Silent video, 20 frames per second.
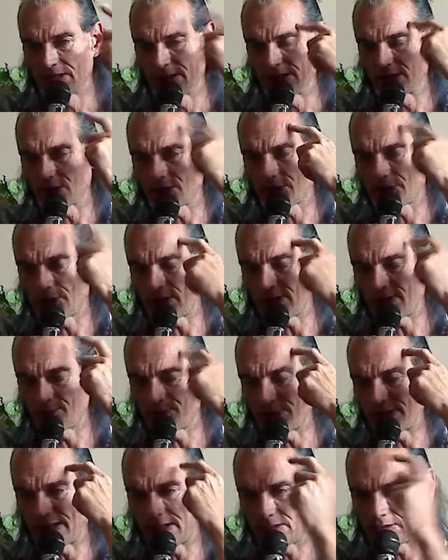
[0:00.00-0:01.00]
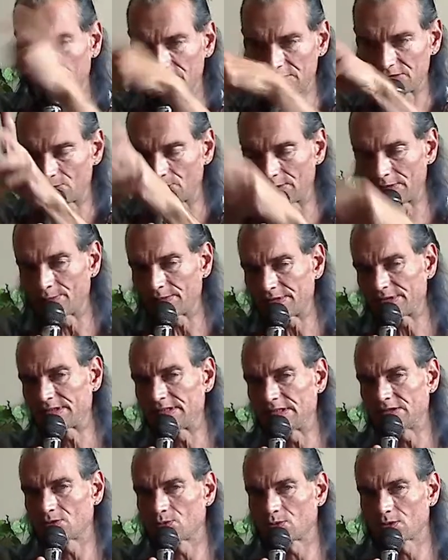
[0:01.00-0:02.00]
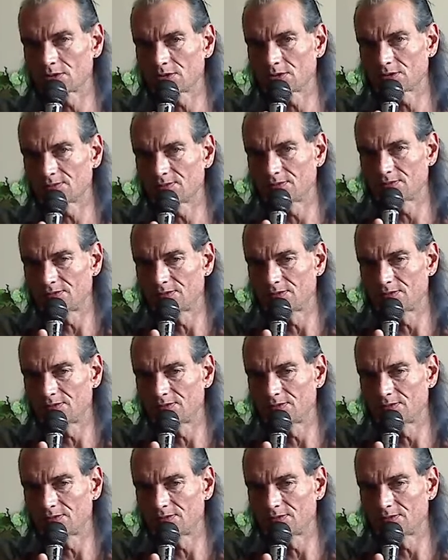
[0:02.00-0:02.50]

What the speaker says: in our thought patterns and way we see the world.